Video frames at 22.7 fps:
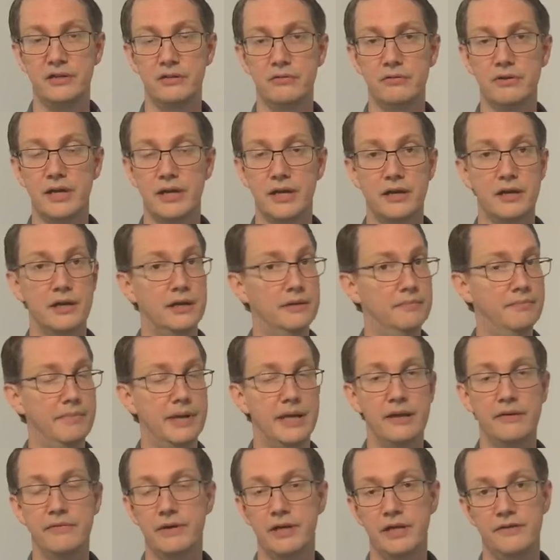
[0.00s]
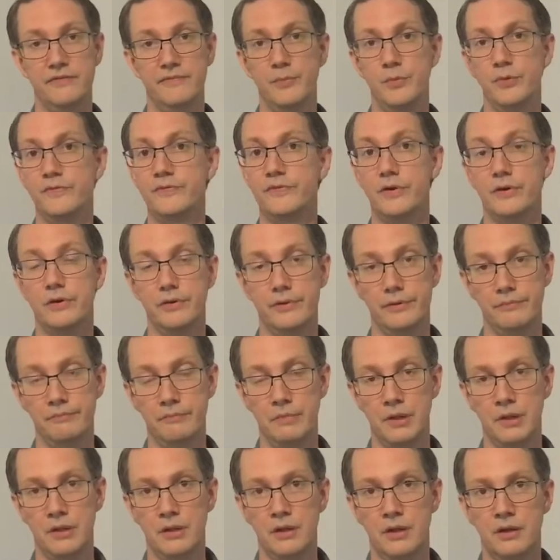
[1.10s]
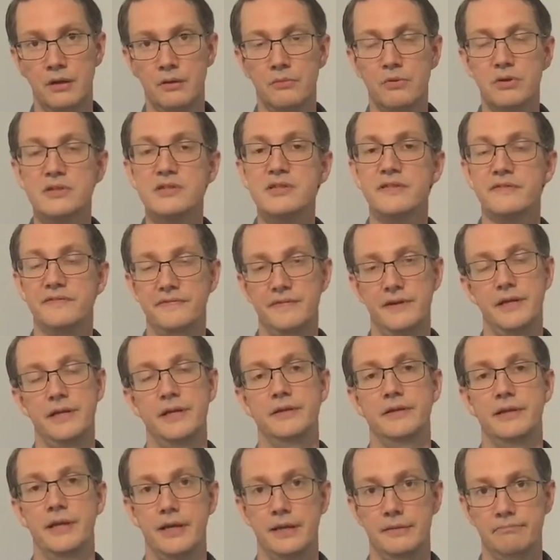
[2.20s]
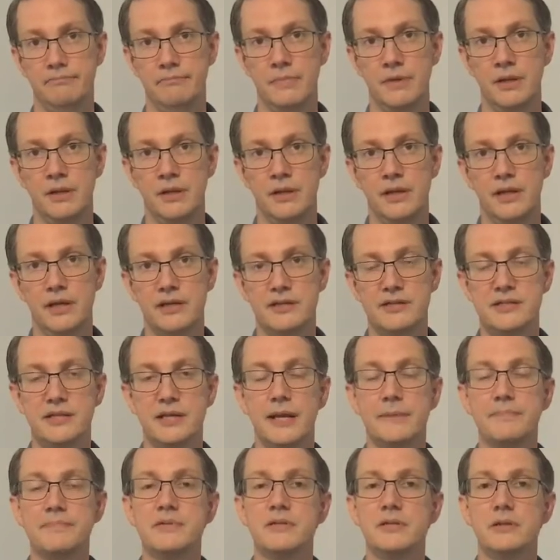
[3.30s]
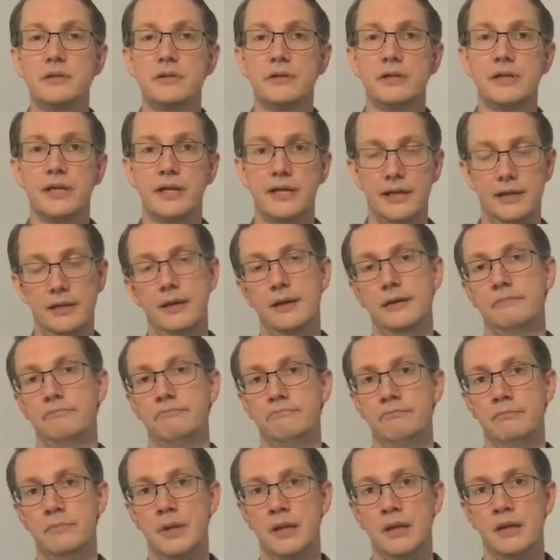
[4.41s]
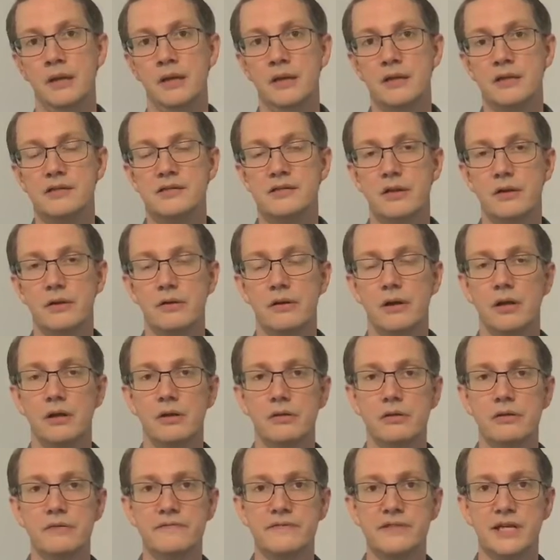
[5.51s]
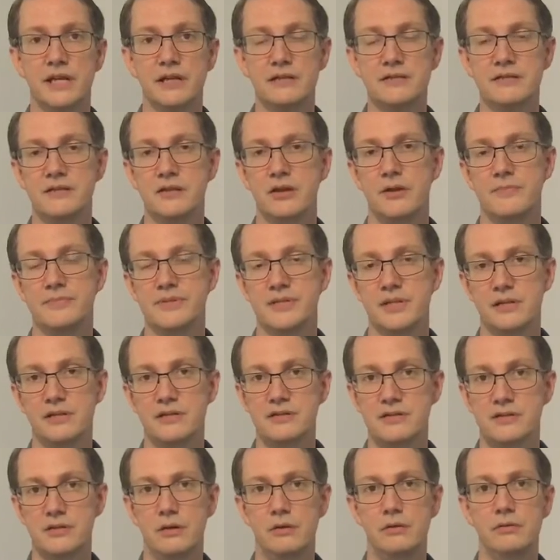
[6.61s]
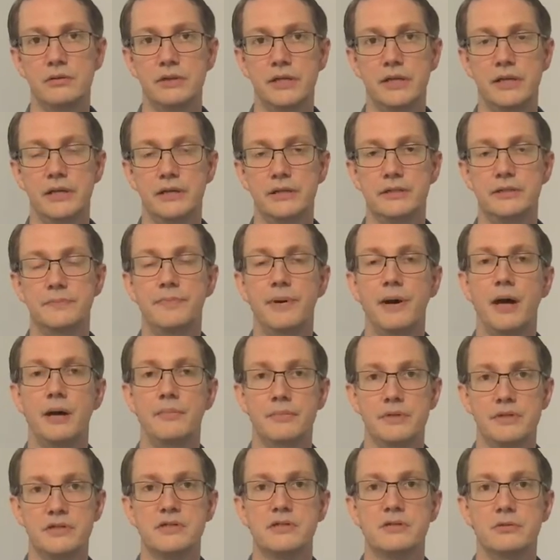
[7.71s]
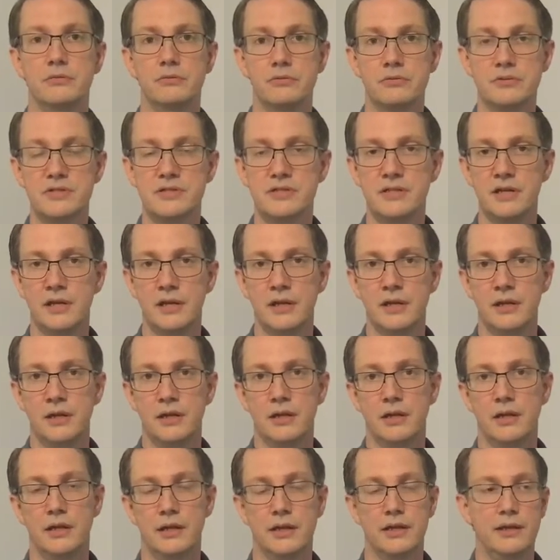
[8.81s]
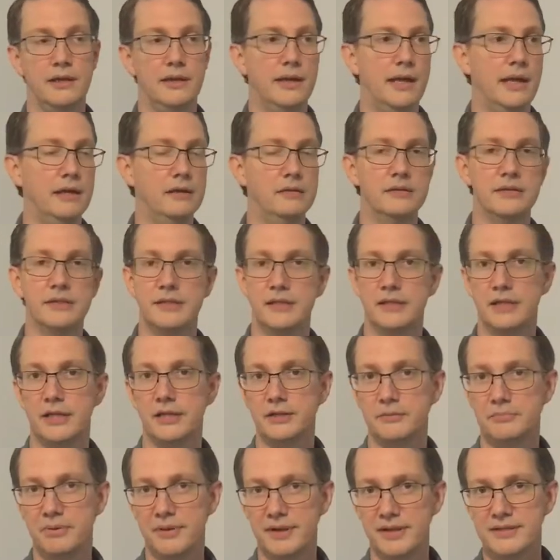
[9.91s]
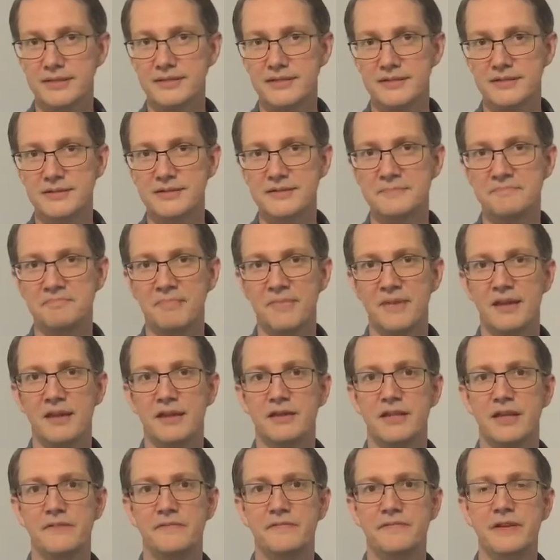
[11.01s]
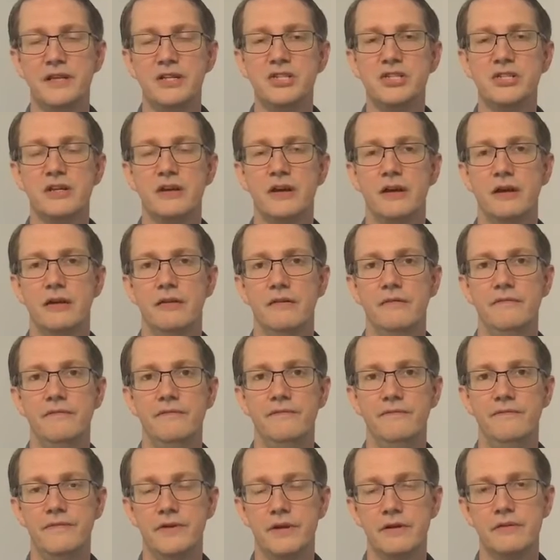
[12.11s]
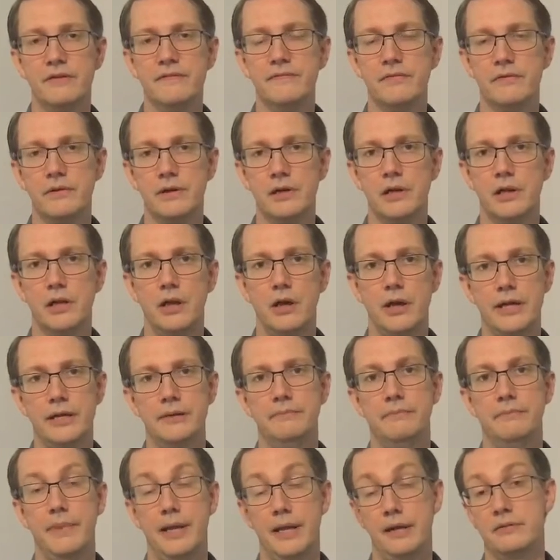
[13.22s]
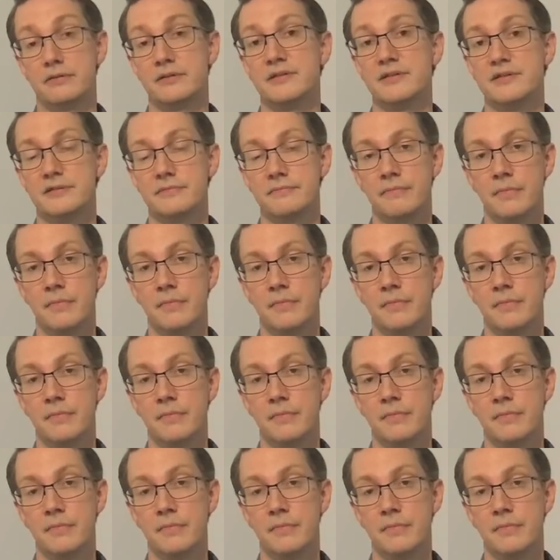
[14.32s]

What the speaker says: look at it, it may already have moved on. What's the fun in that? It is an absolute killer. So a lot of telescopes that are sold in department stores, like Aldi and other places, they feature very, very light mounts,